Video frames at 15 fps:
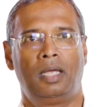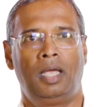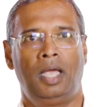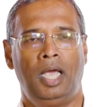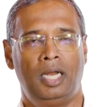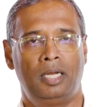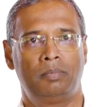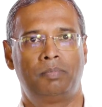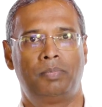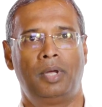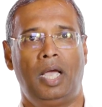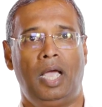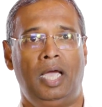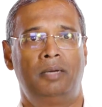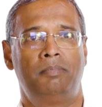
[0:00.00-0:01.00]
help,
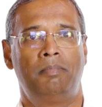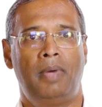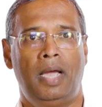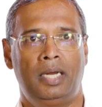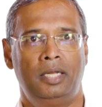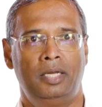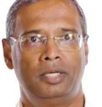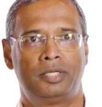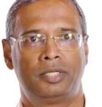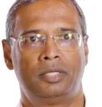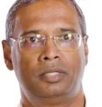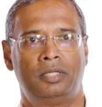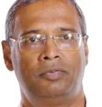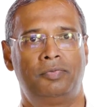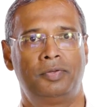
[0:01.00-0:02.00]
and manage
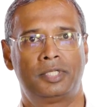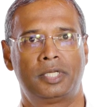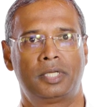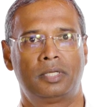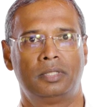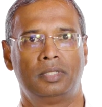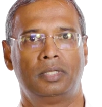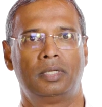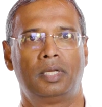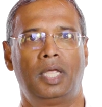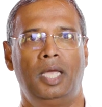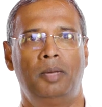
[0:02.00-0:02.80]
the physical,